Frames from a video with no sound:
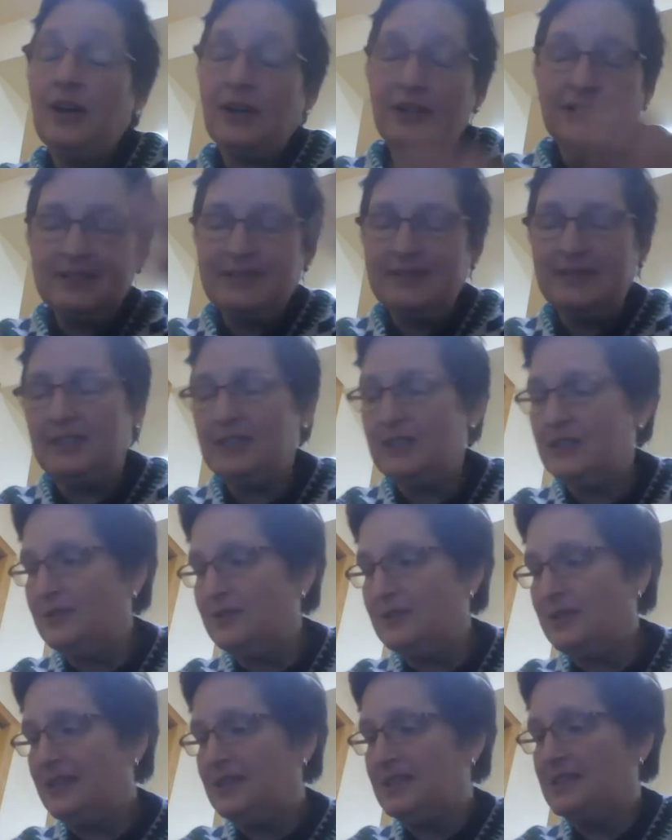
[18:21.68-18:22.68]
called, you
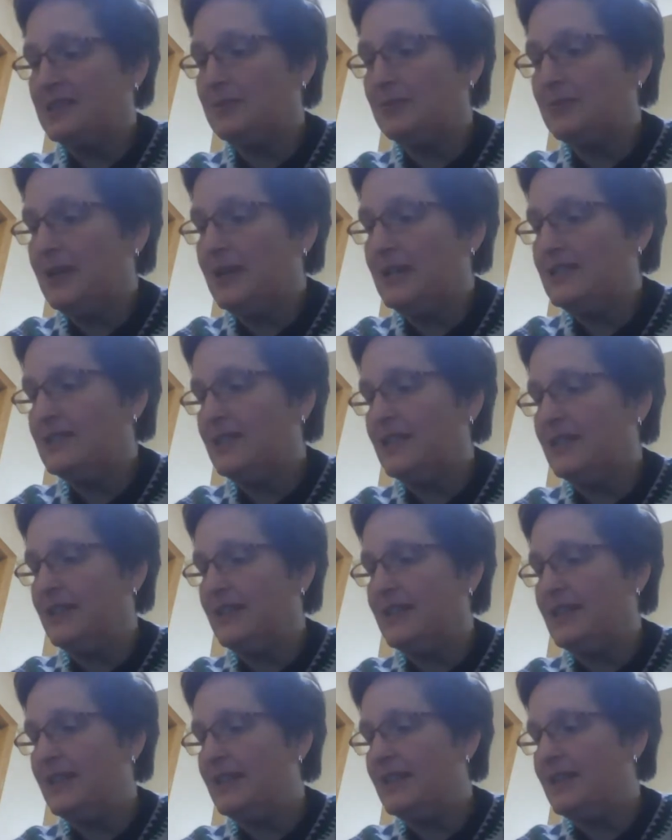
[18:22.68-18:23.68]
know,
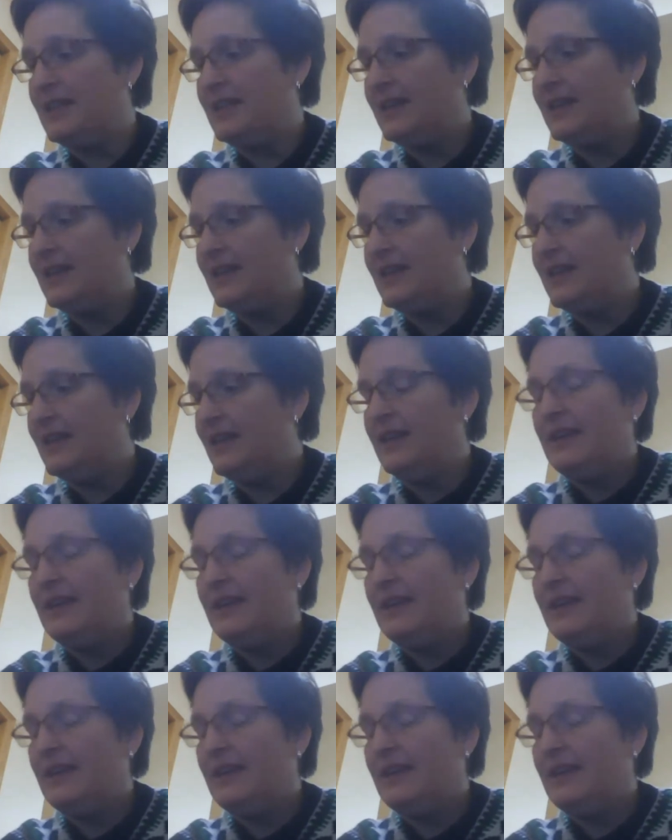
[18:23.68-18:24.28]
unsurprisingly, the